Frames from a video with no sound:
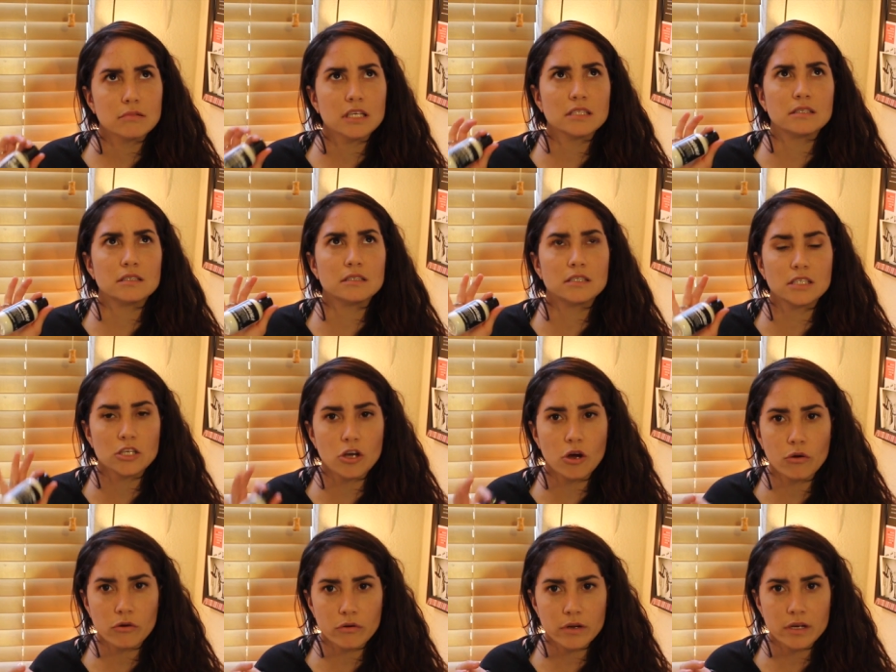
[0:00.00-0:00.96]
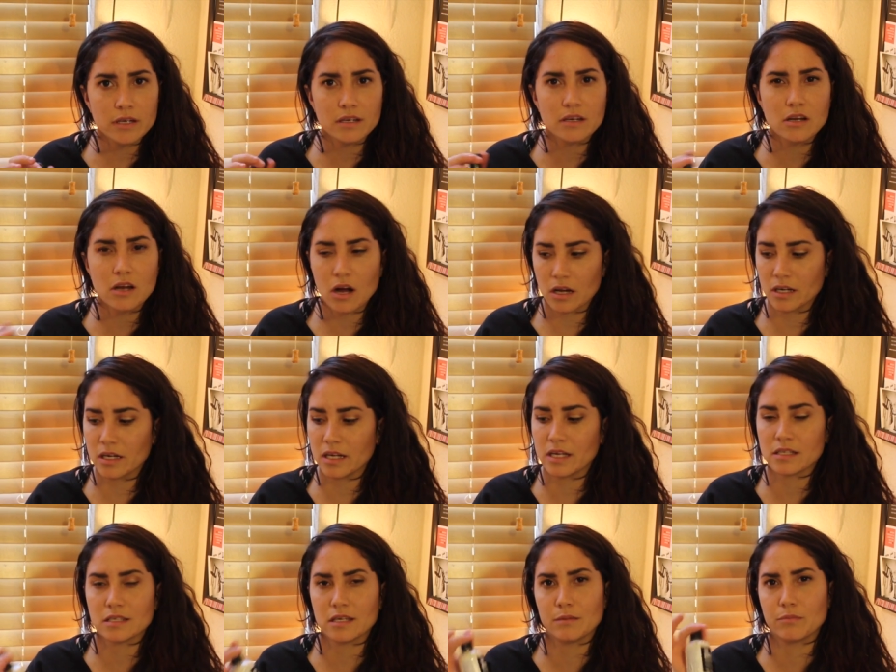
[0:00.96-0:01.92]
it's a deodorant, not an
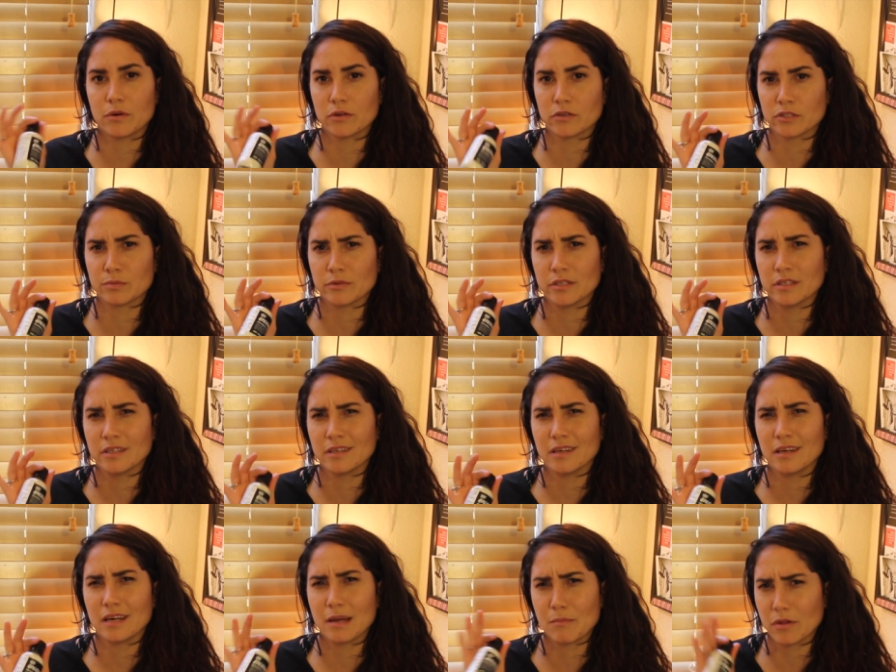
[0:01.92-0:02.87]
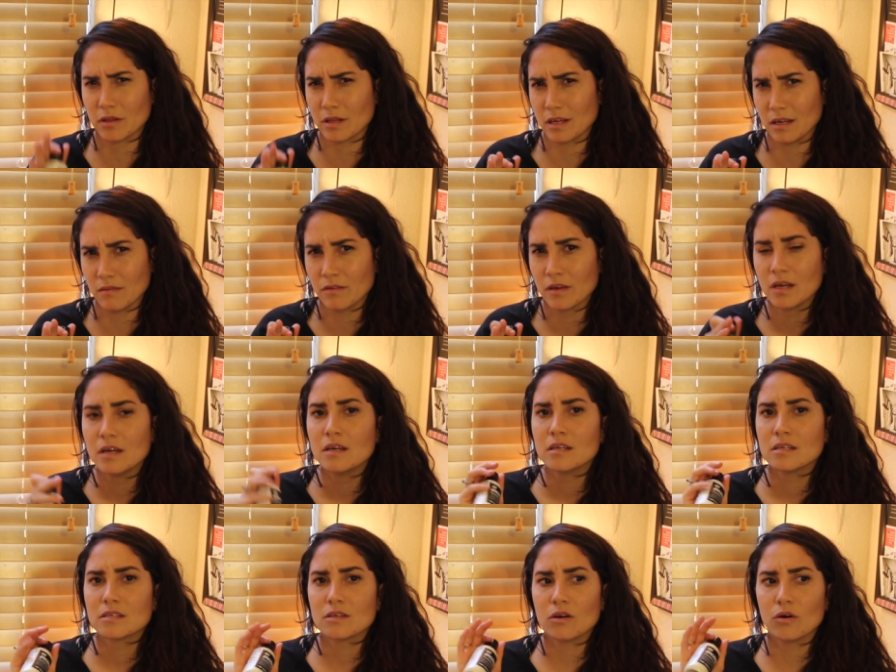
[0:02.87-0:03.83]
antiperspirant, I believe.
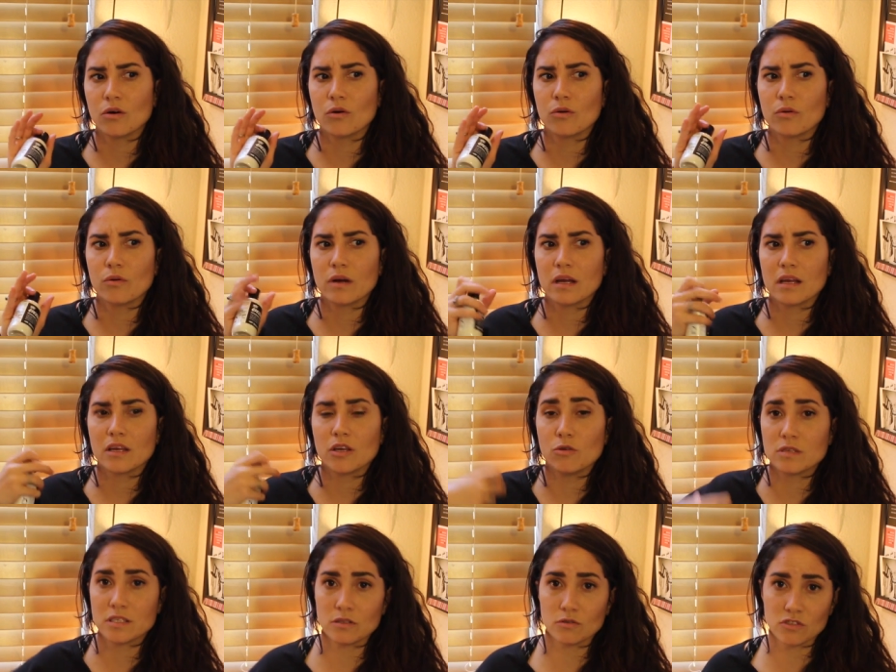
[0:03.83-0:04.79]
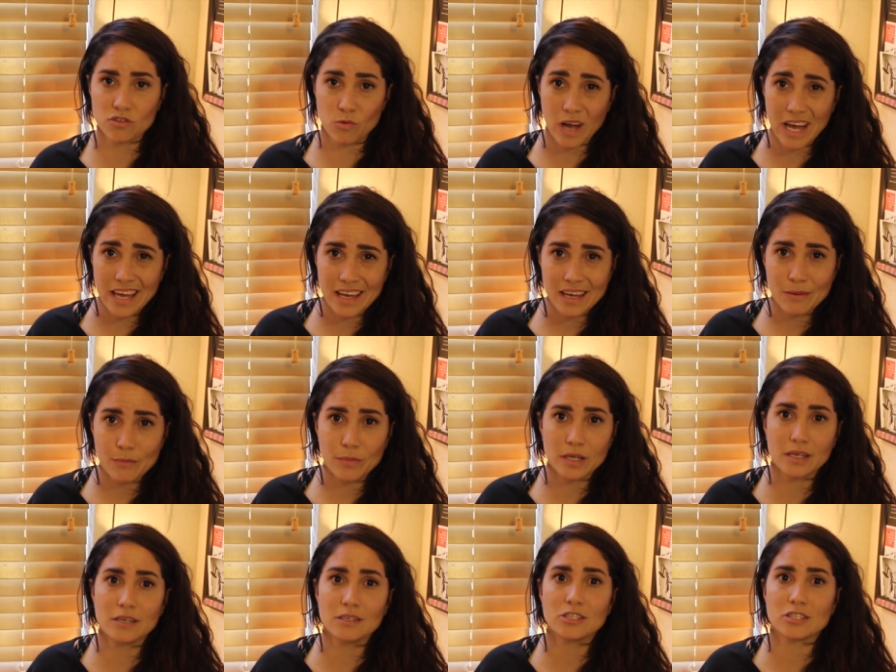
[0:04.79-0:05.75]
So you still sweat,
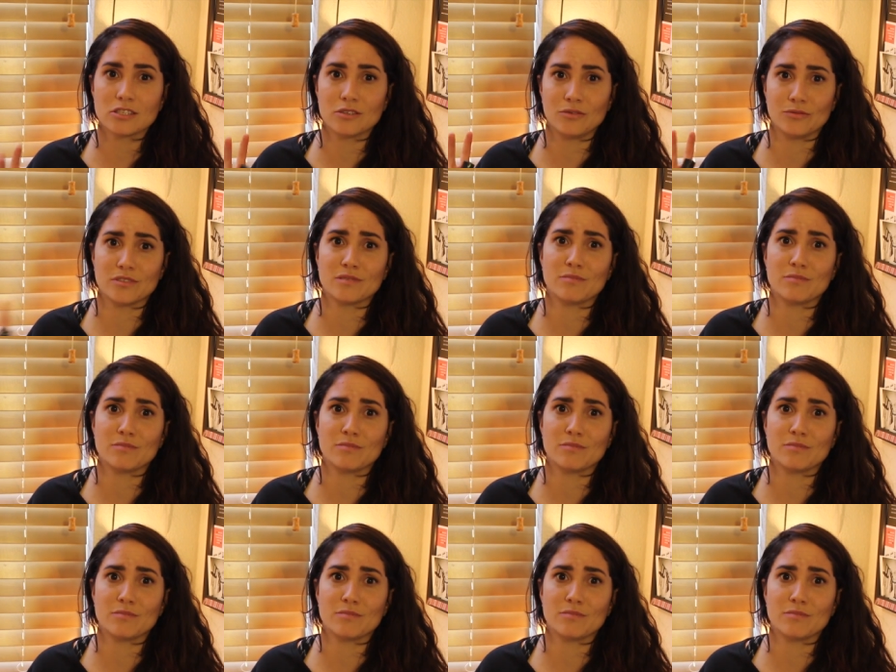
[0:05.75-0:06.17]
but you just don't